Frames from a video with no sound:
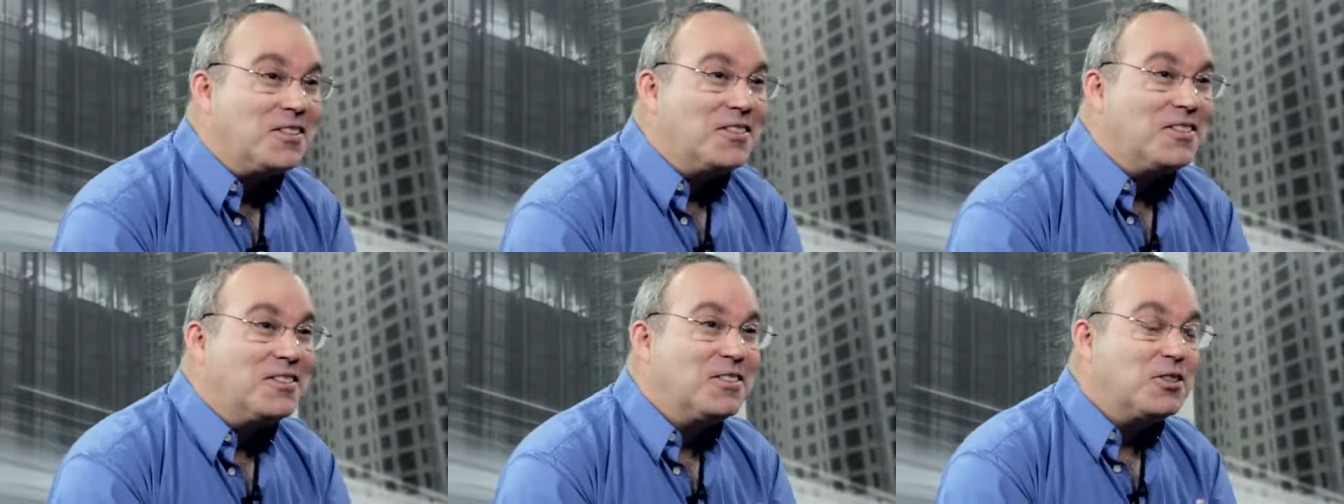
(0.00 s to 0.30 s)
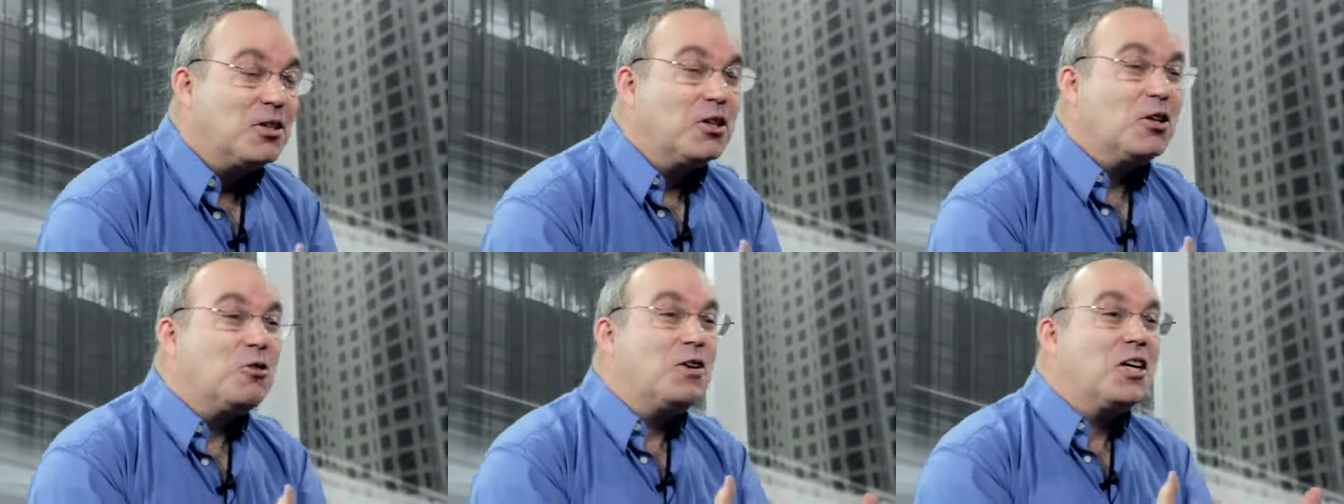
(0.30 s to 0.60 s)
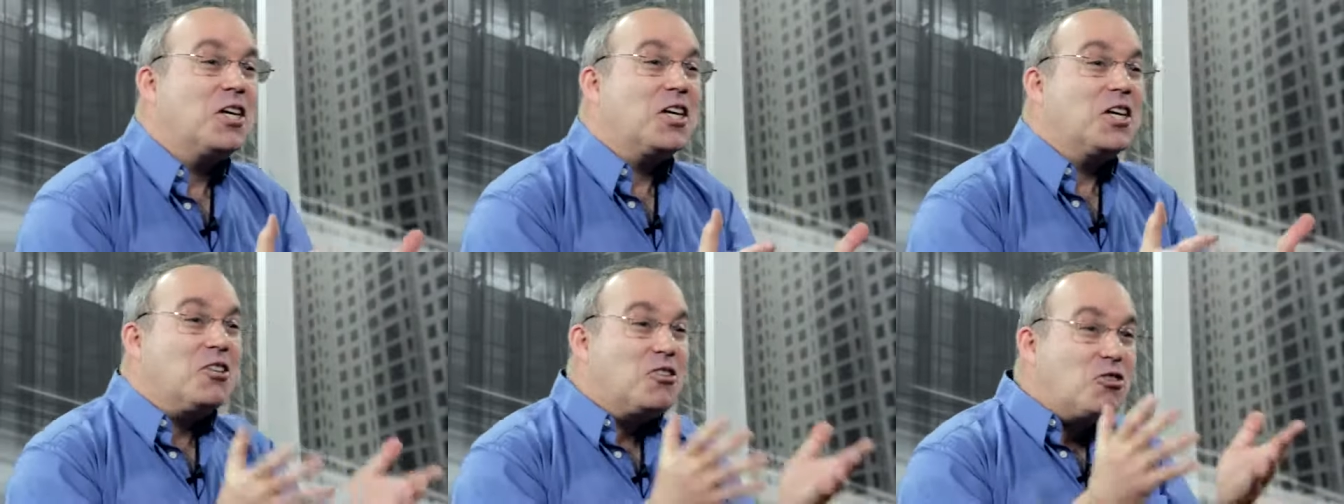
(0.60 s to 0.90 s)
so that we
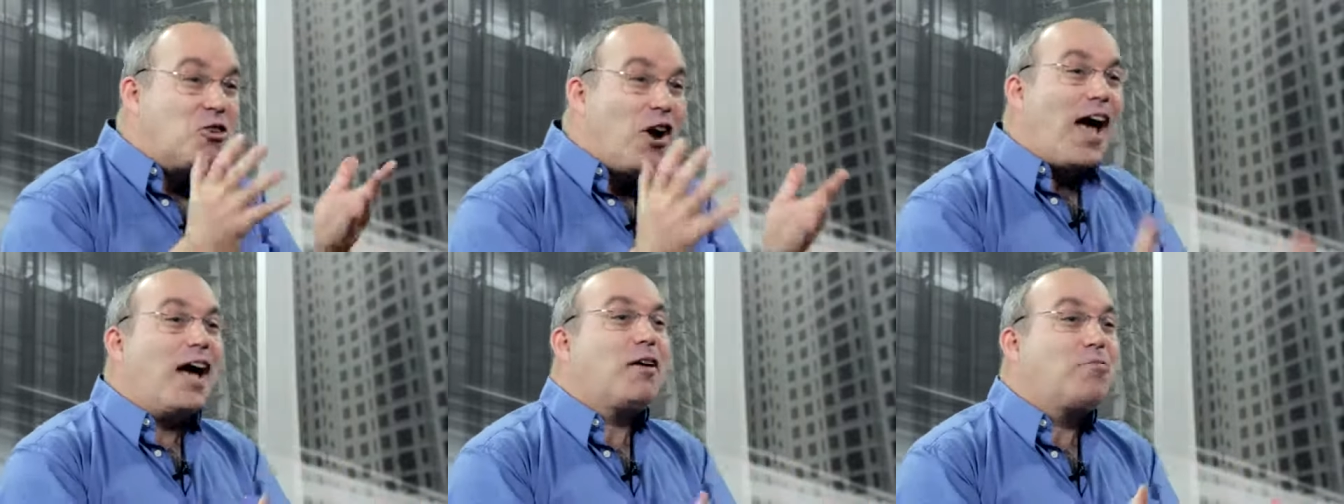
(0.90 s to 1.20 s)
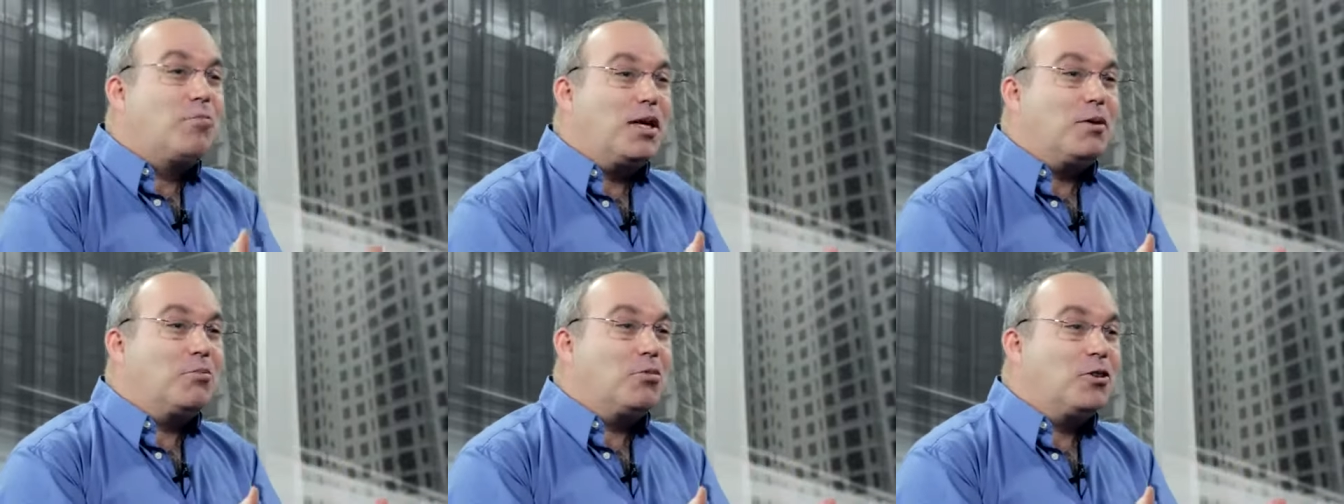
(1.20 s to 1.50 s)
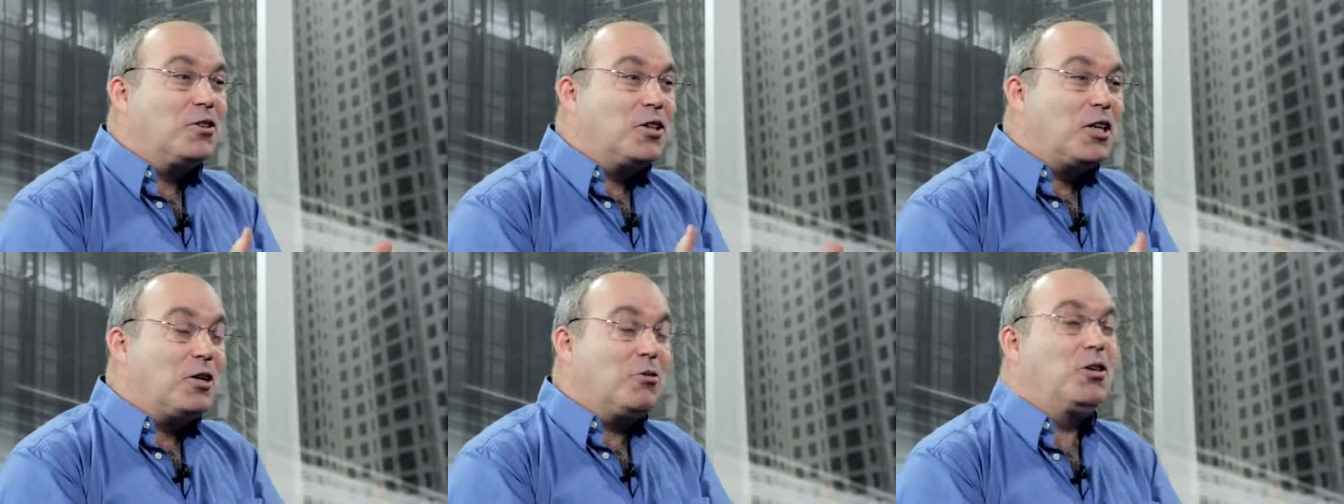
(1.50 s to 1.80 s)
can track people
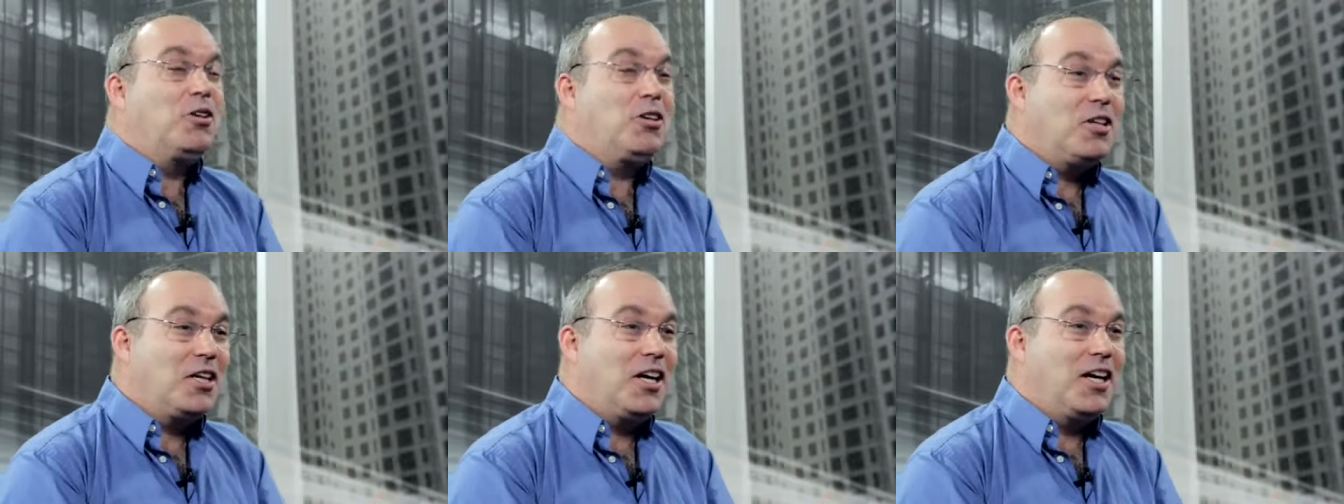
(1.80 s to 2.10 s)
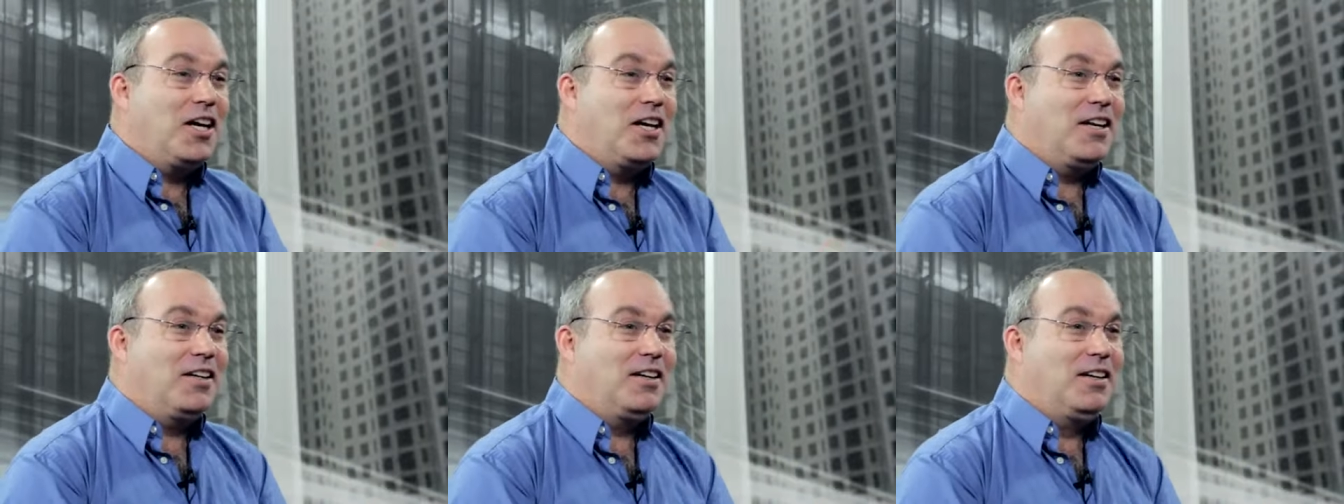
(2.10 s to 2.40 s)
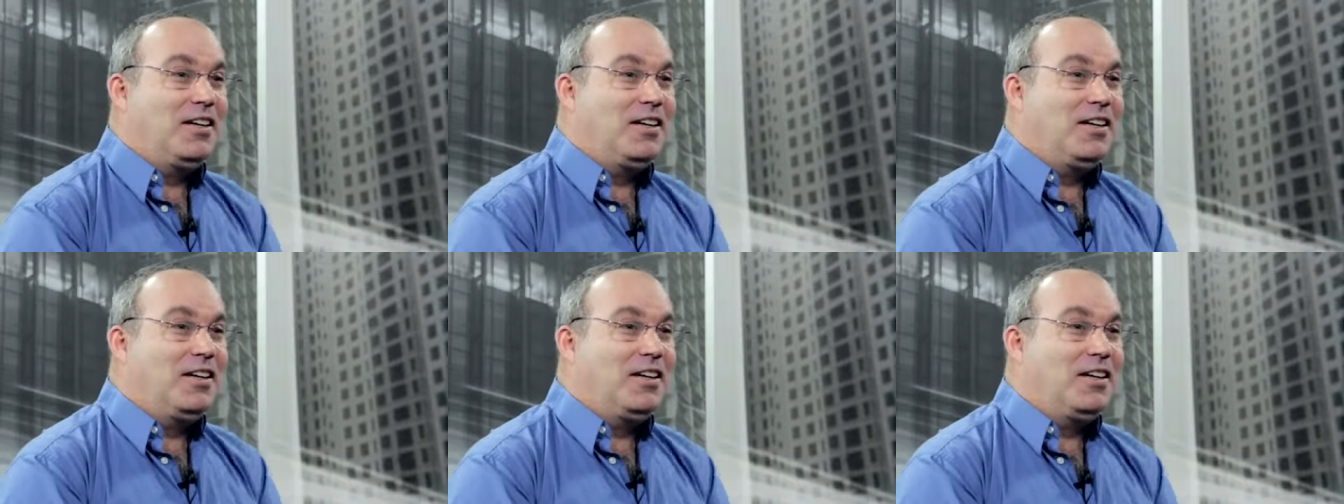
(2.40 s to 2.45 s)
and communicate?"